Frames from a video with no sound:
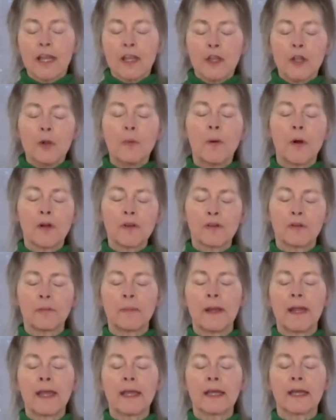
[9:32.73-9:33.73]
You want to
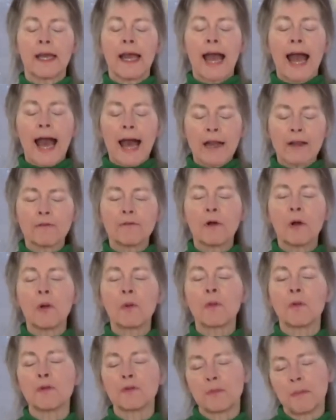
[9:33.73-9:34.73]
make, out of
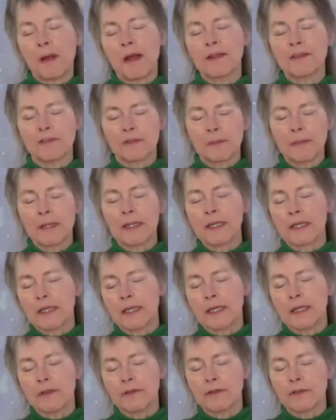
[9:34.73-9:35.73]
all those
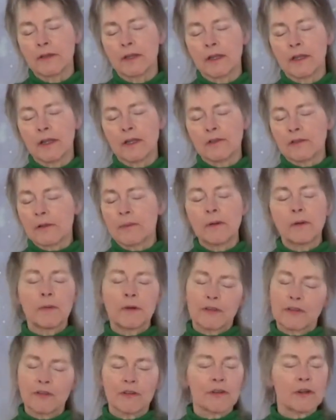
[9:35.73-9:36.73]
possibilities, some of
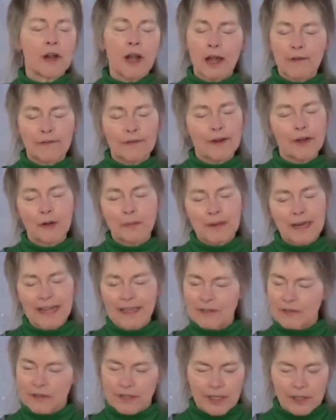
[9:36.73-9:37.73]
which are not very
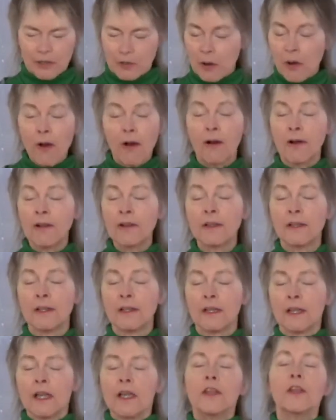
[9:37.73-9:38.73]
pleasant at all,
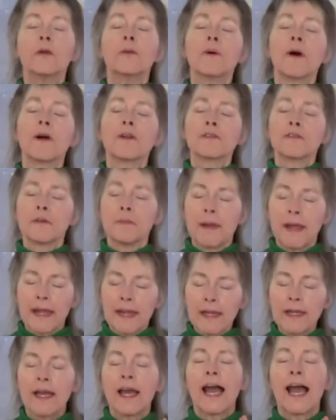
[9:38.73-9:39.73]
you want to
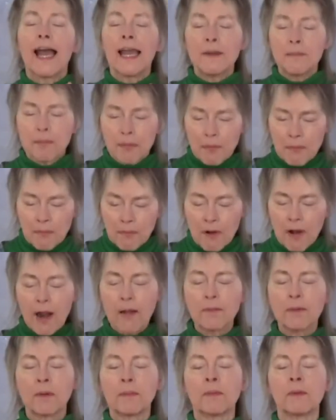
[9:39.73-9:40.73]
make a
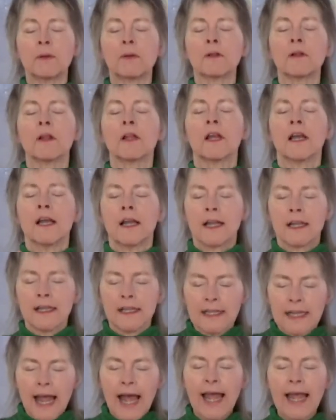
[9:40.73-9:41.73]
probable,
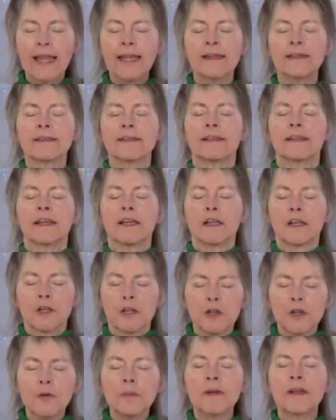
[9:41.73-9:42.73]
light,
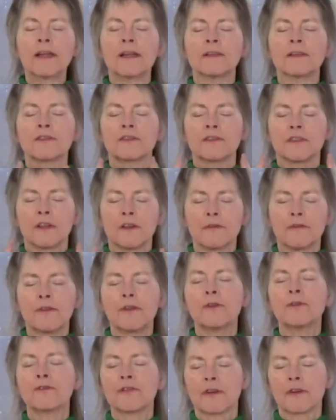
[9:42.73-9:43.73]
luminous
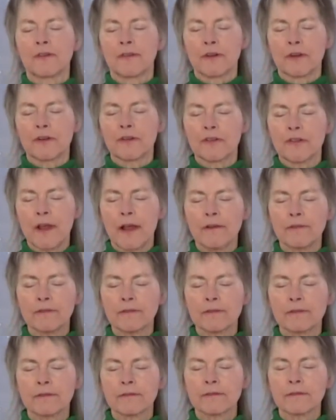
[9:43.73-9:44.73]
future for
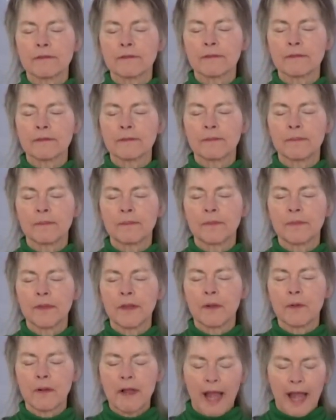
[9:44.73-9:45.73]
yourself.
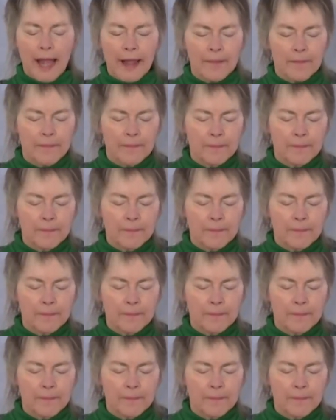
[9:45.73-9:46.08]
Okay.